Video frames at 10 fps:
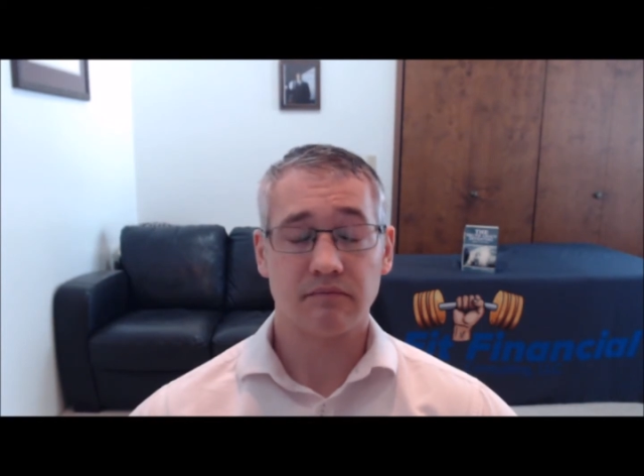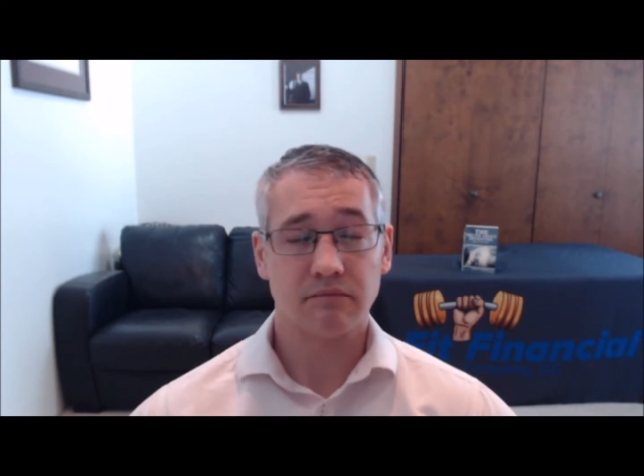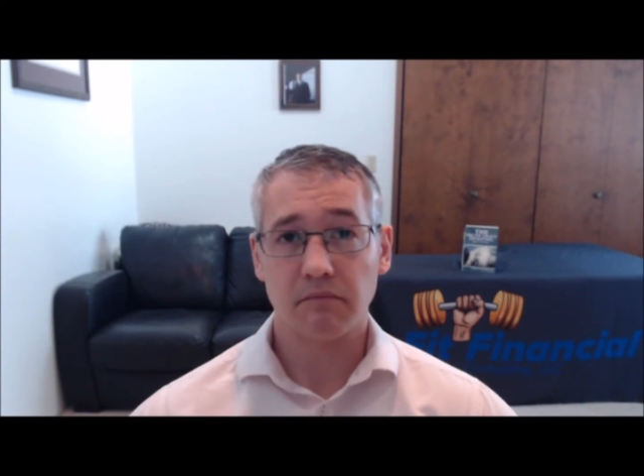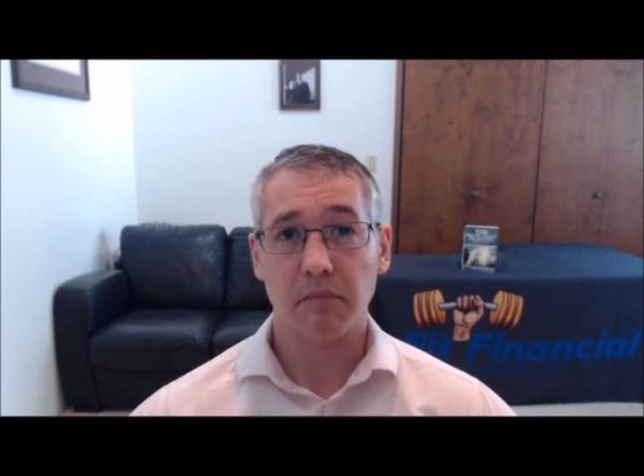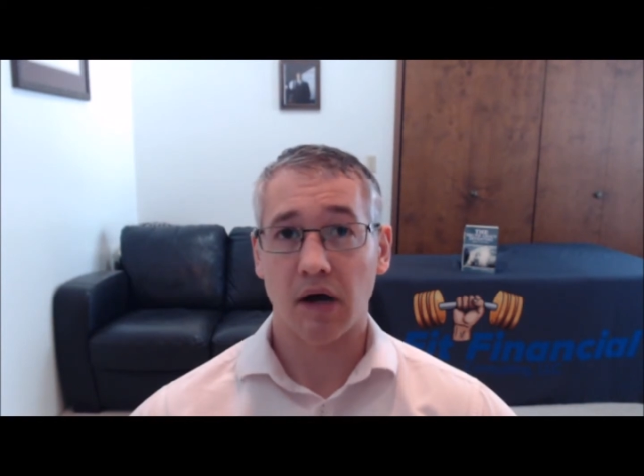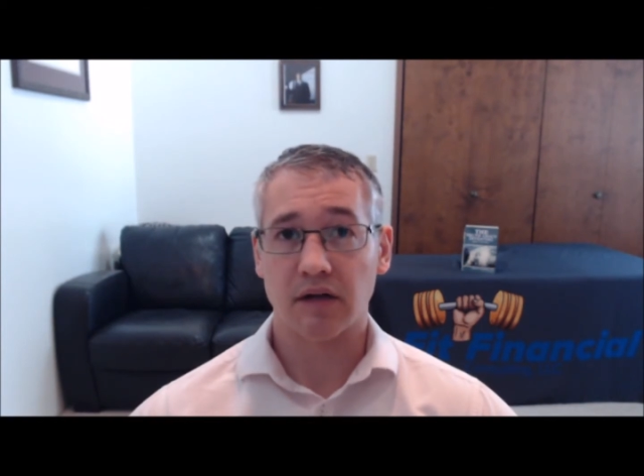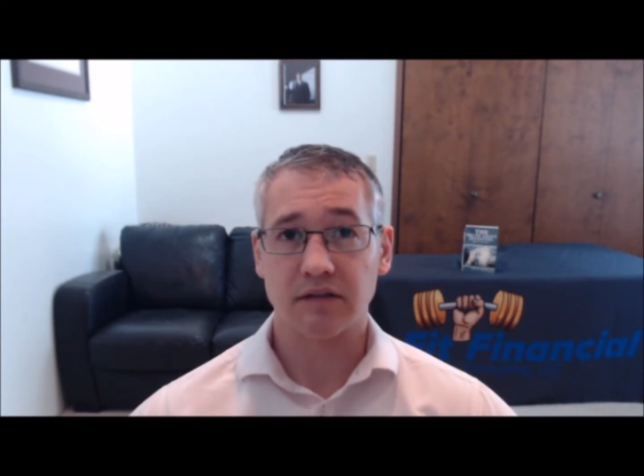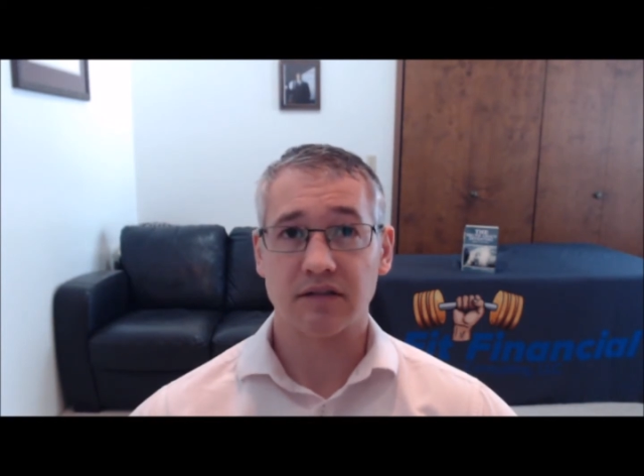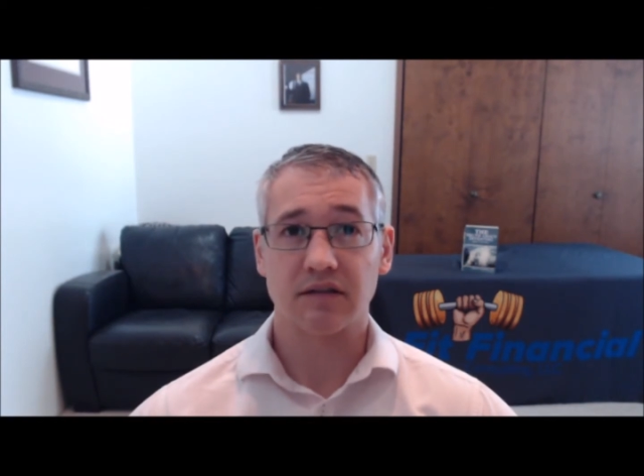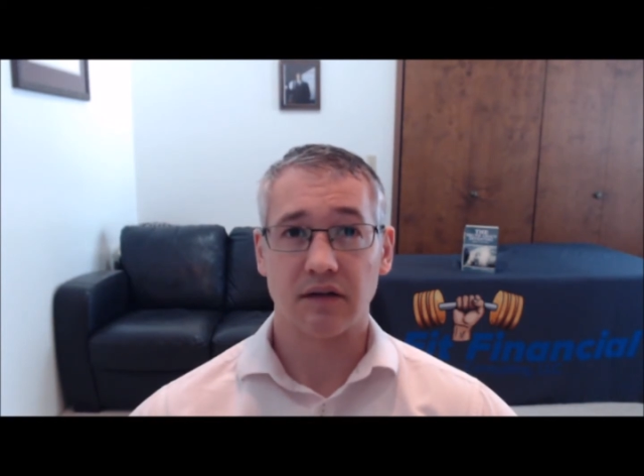
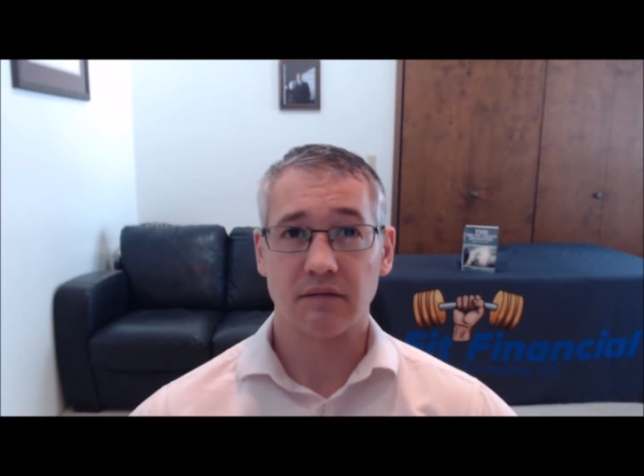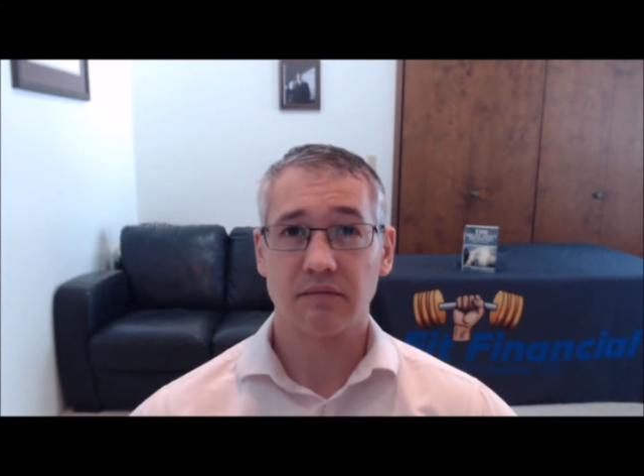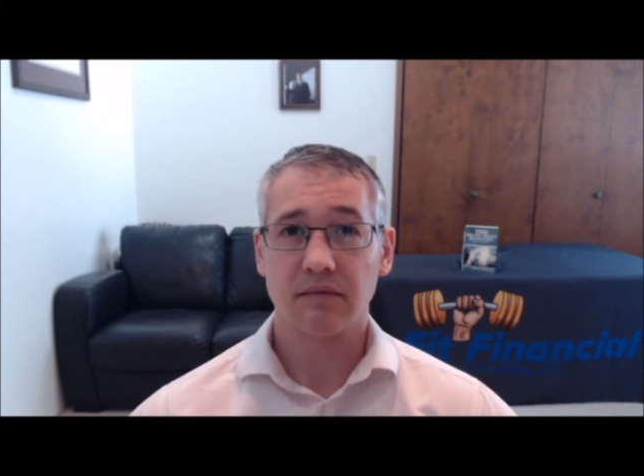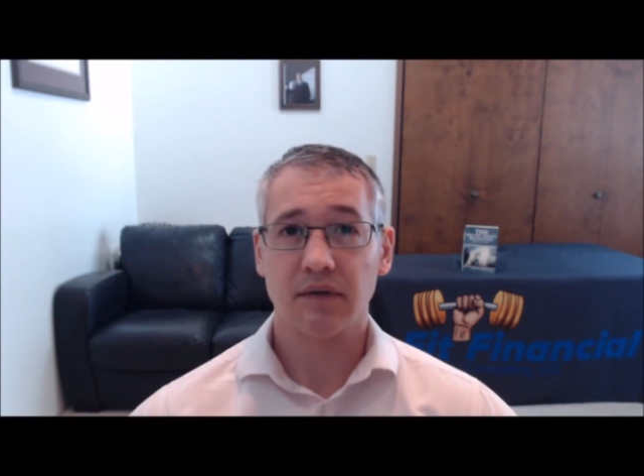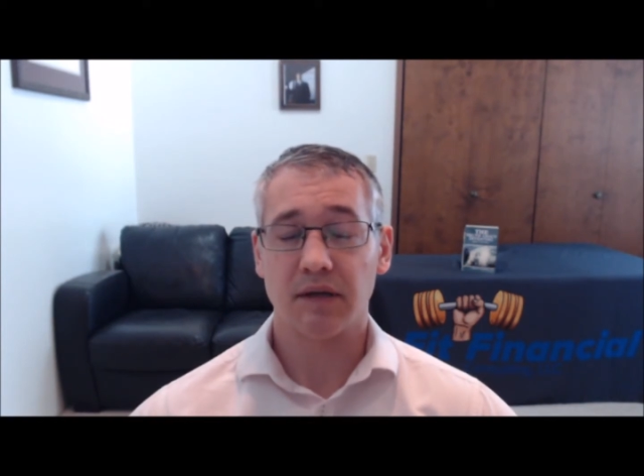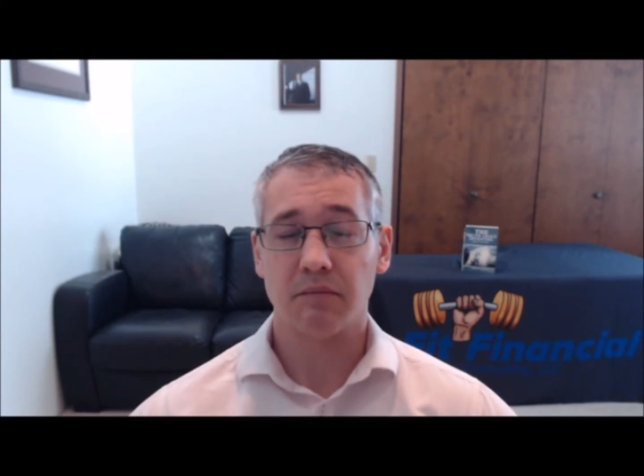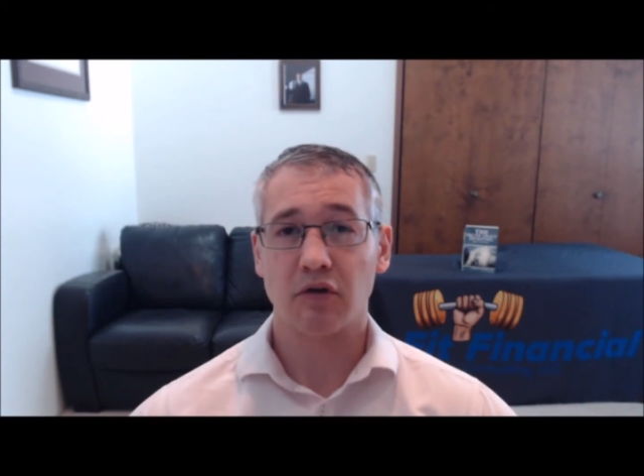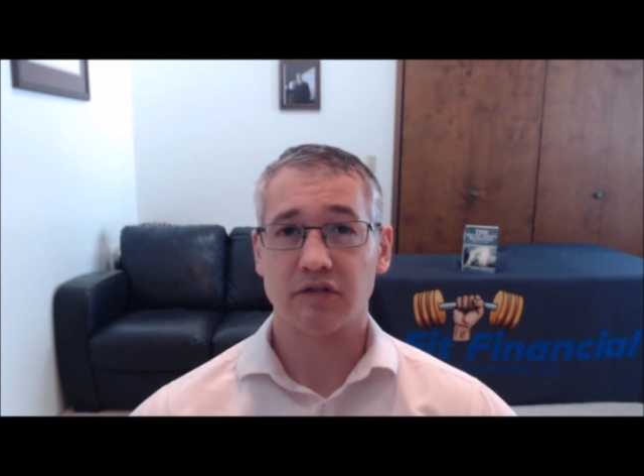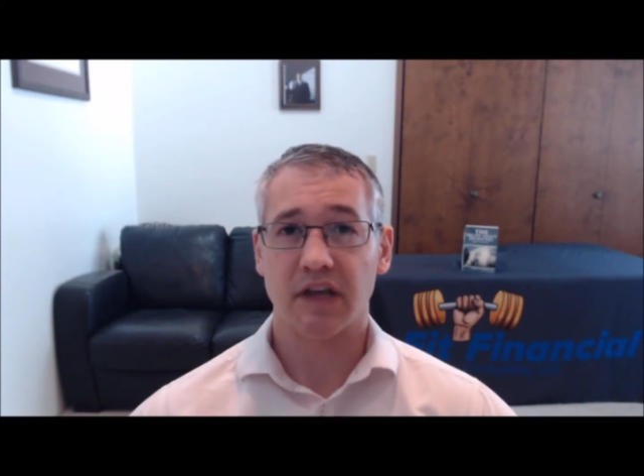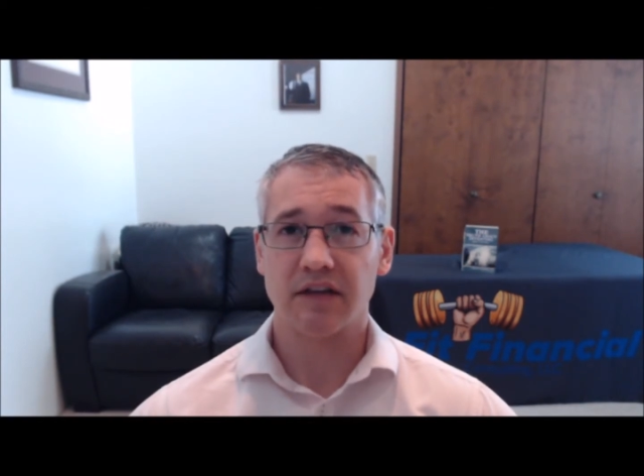bonds in
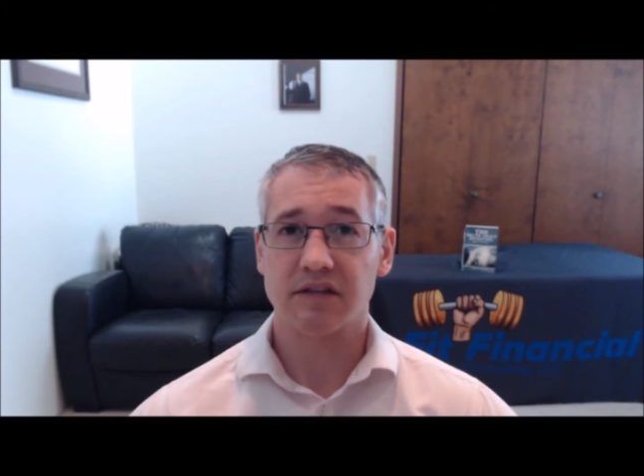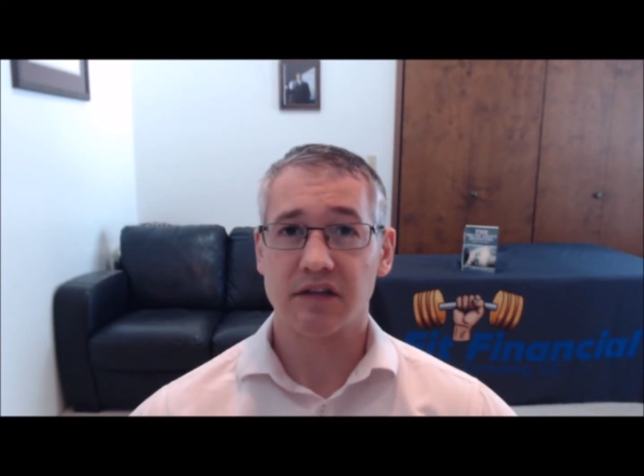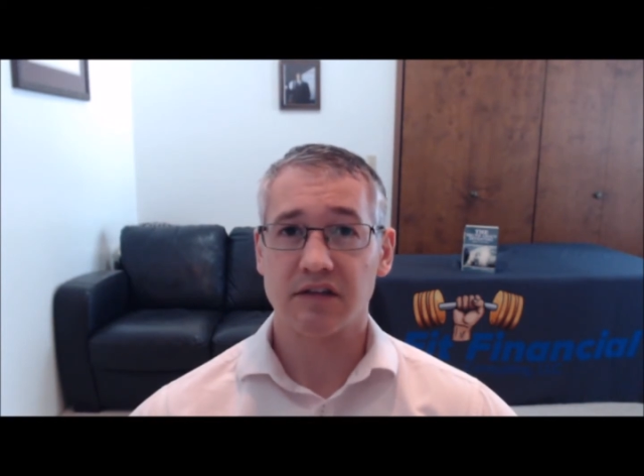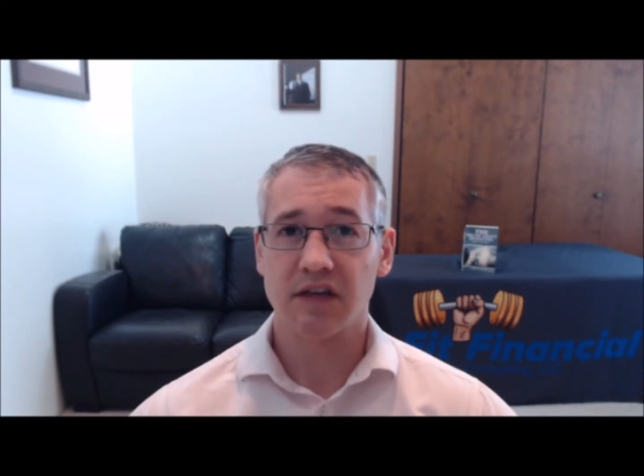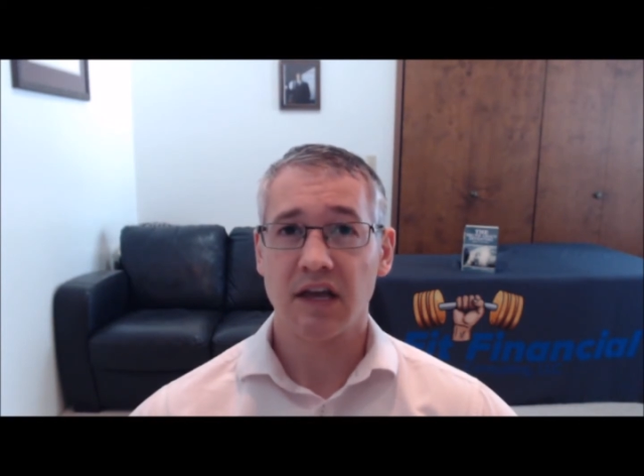most cases.